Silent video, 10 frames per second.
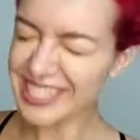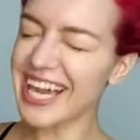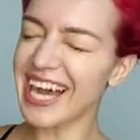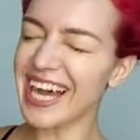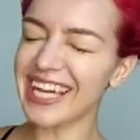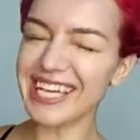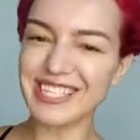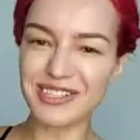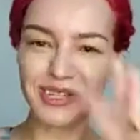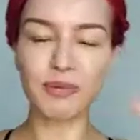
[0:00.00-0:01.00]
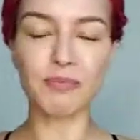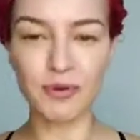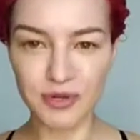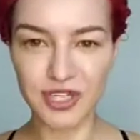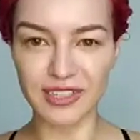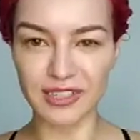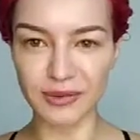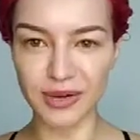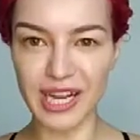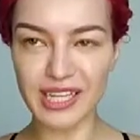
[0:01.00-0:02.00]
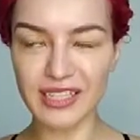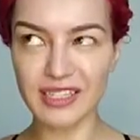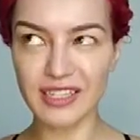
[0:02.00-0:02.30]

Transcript: guy is not proportional, right?